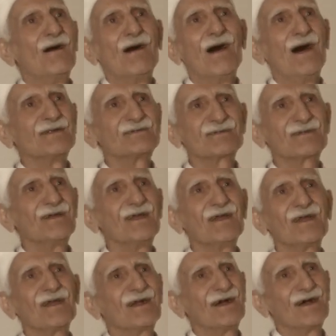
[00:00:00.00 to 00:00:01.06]

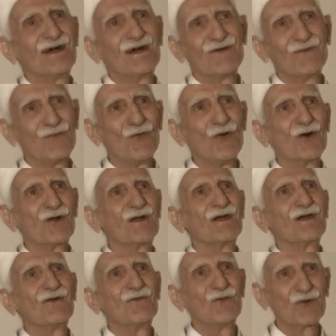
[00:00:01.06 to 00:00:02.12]
asking
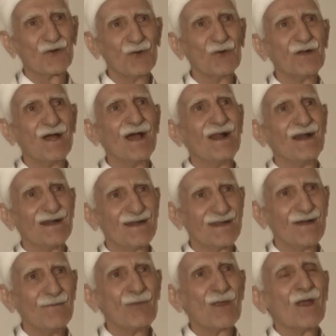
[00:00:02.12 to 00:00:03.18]
for good health
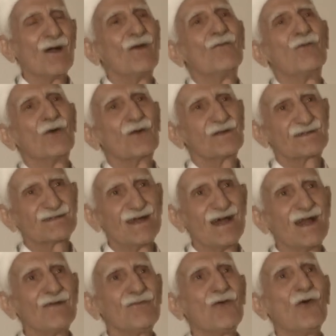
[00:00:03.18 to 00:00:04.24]
for the
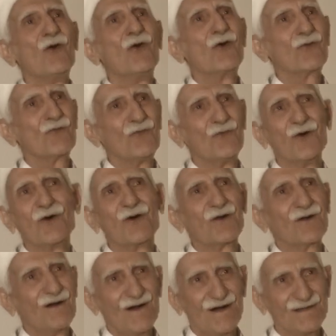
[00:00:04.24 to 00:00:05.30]
self or
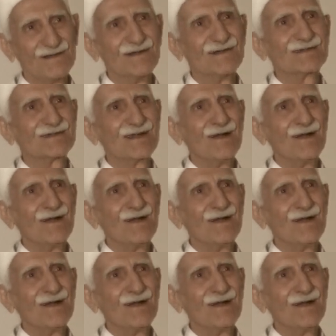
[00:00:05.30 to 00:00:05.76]
for others.